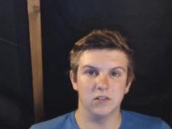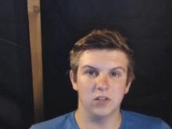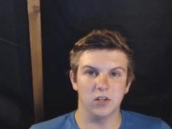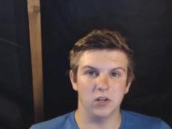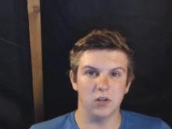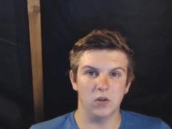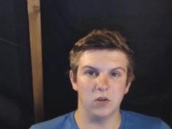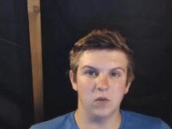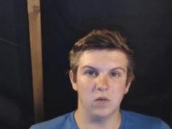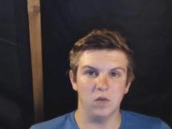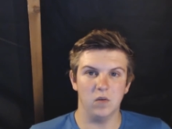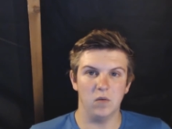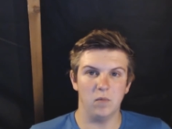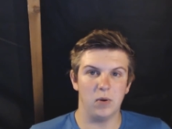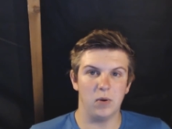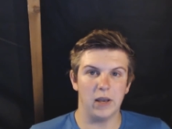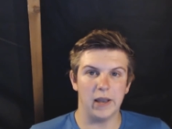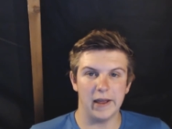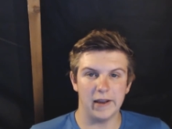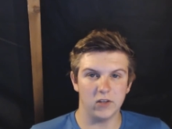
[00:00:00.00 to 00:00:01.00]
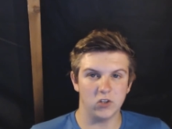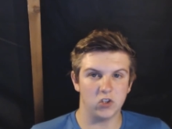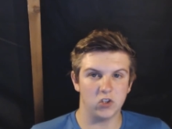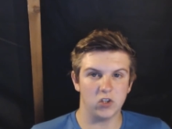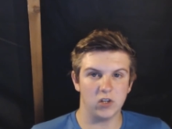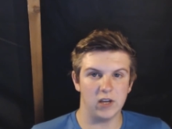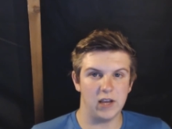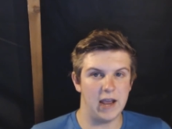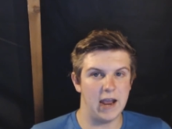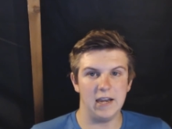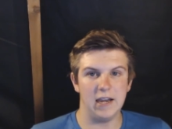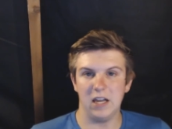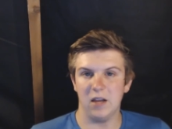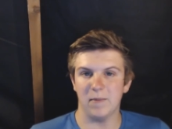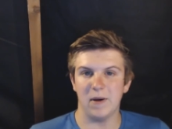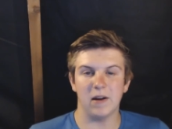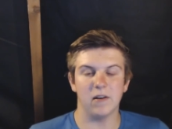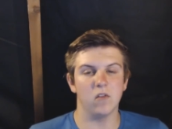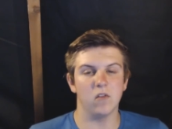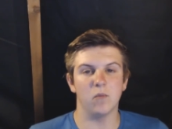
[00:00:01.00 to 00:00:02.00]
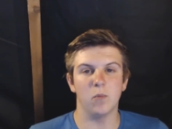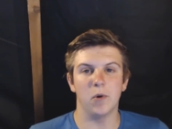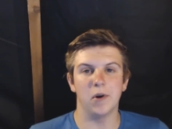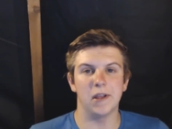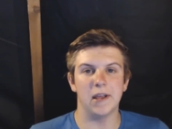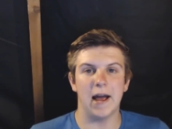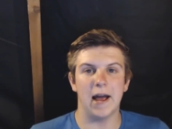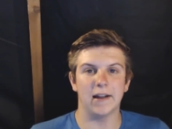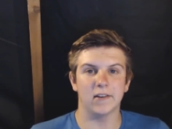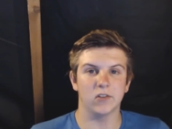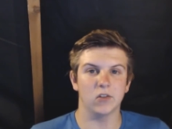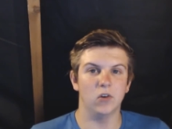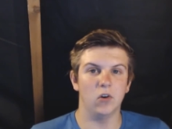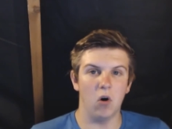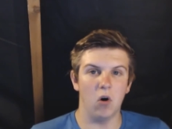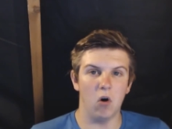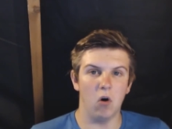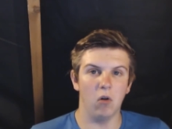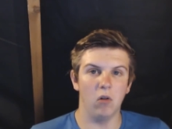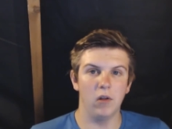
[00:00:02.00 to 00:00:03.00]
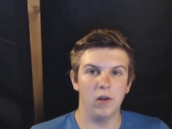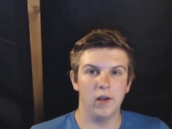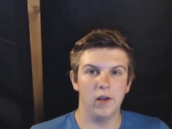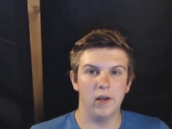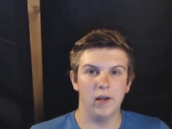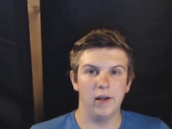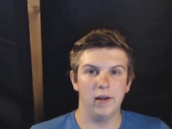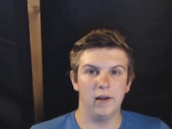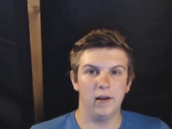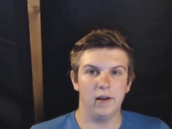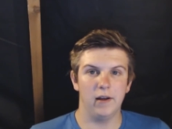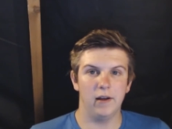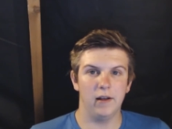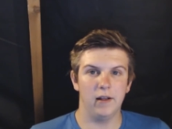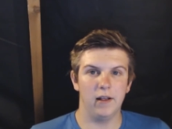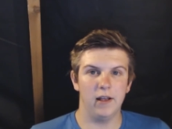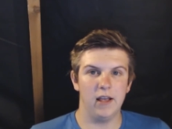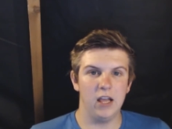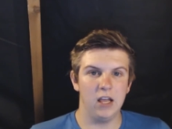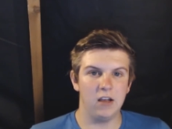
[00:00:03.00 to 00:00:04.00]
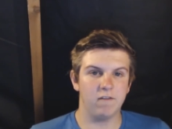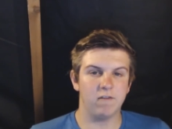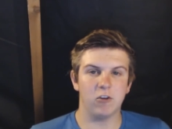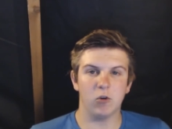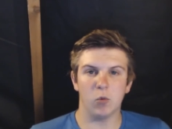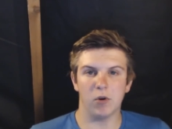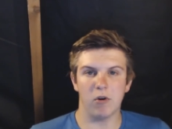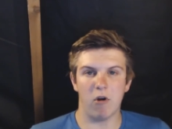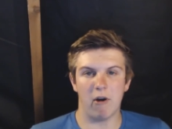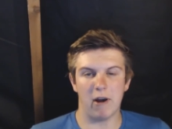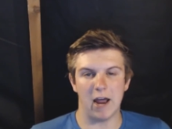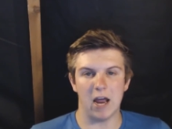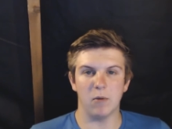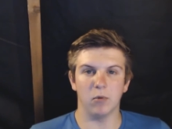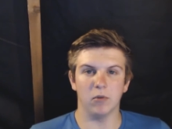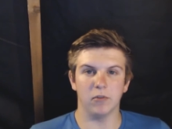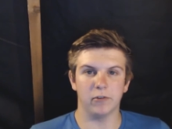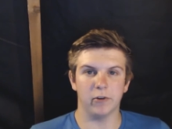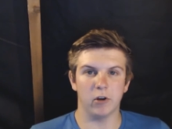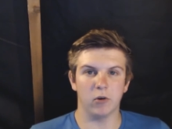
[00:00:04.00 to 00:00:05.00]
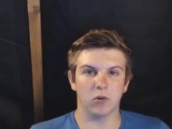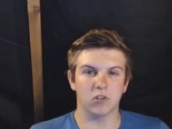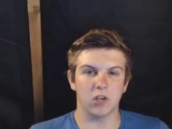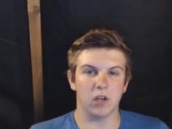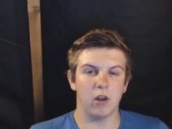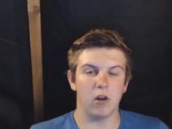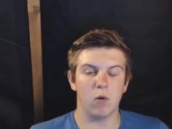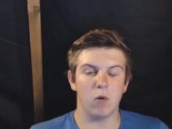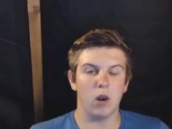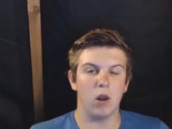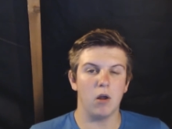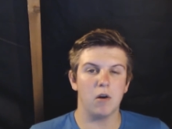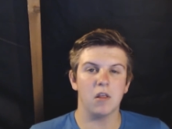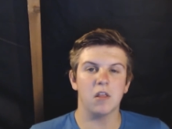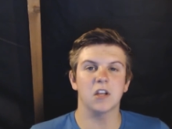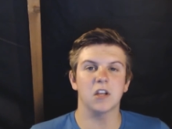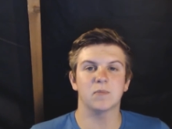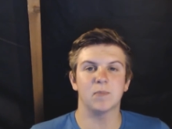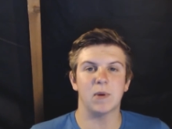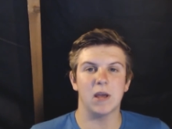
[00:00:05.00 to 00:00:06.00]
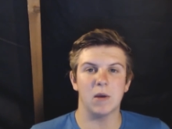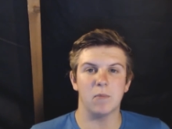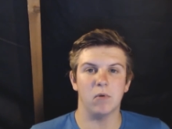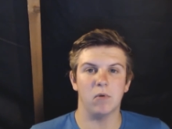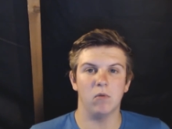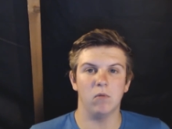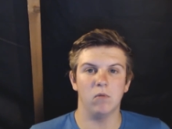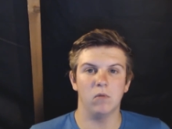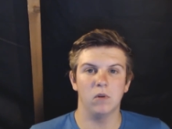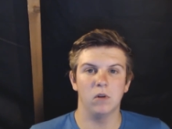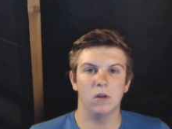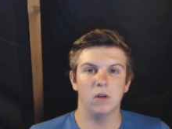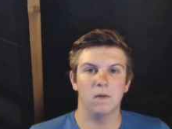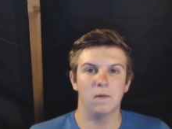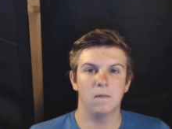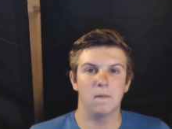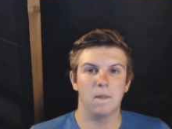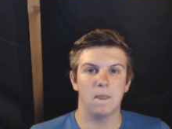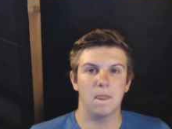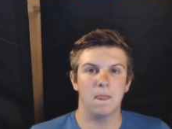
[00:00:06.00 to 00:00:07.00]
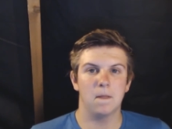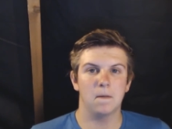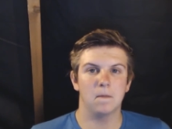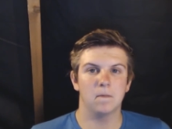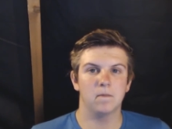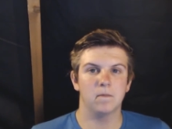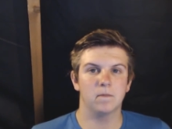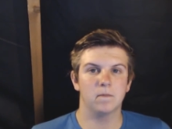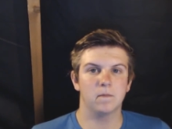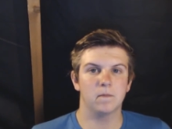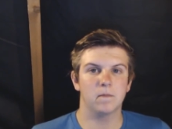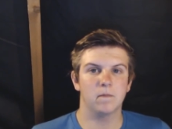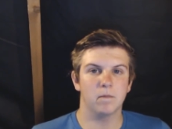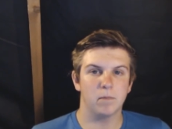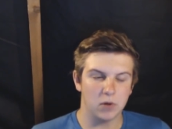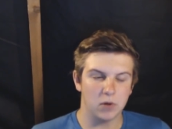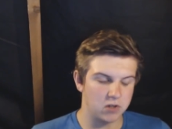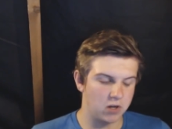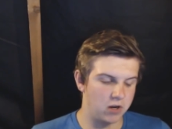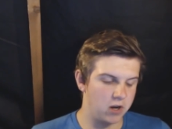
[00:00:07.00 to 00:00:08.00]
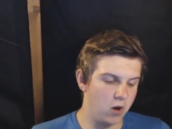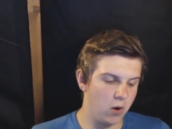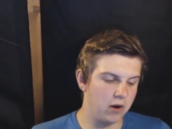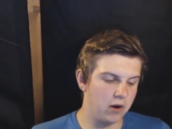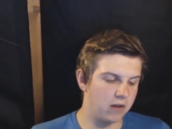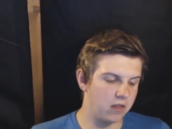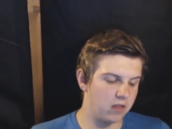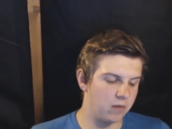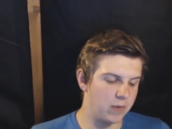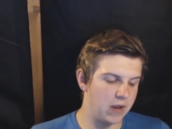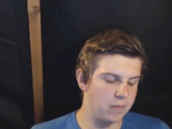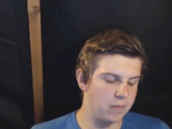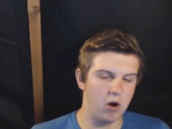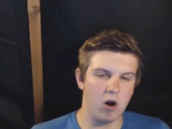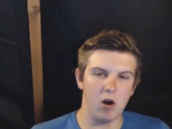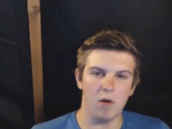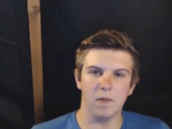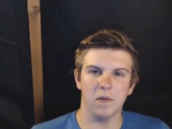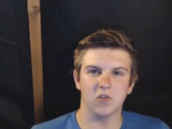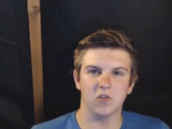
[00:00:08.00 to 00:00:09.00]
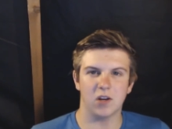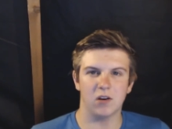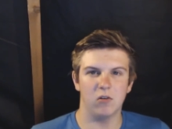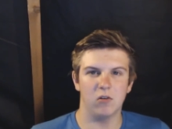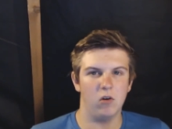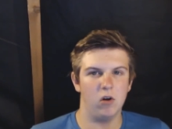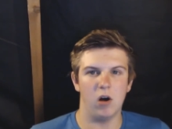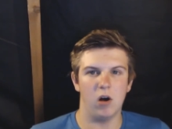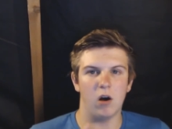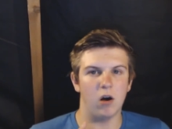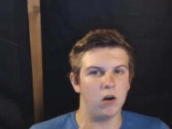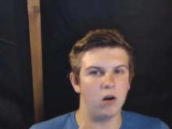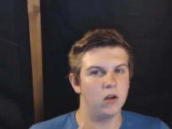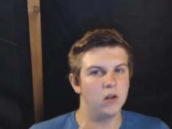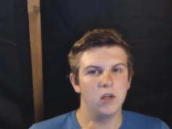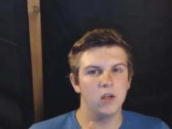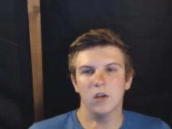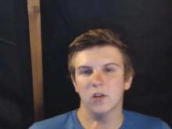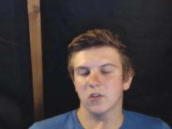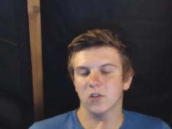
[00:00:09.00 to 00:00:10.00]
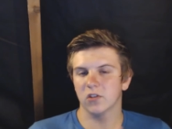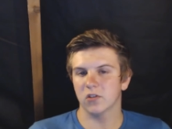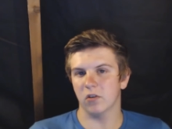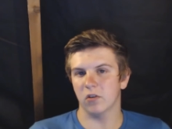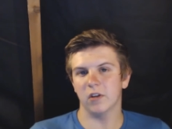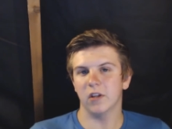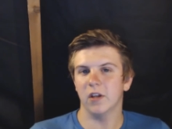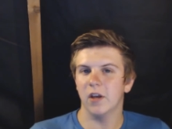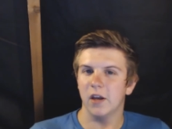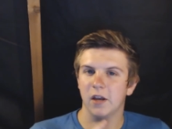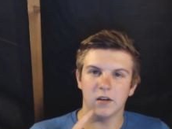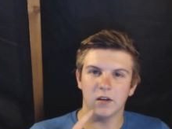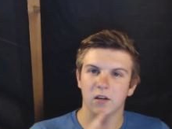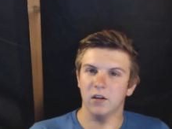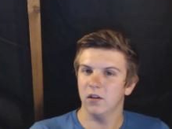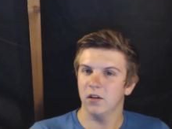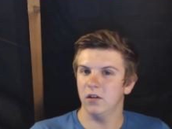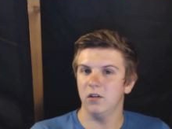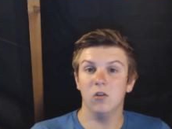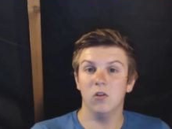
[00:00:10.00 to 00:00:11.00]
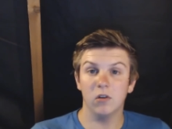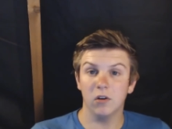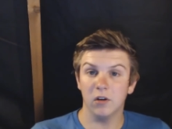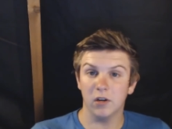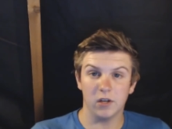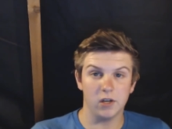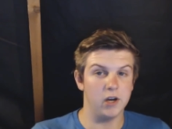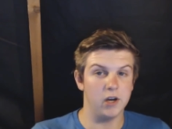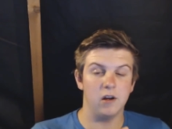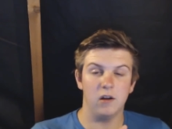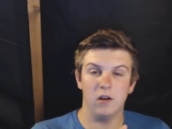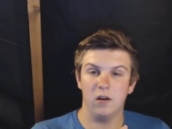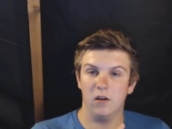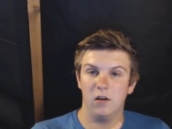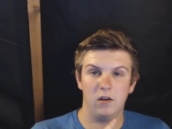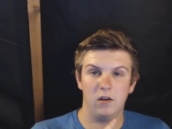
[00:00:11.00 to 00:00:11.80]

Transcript: to pledge any amount of money at all if you were not able to, because a lot of these people, because I know a lot of the people on the channel are studying, younger,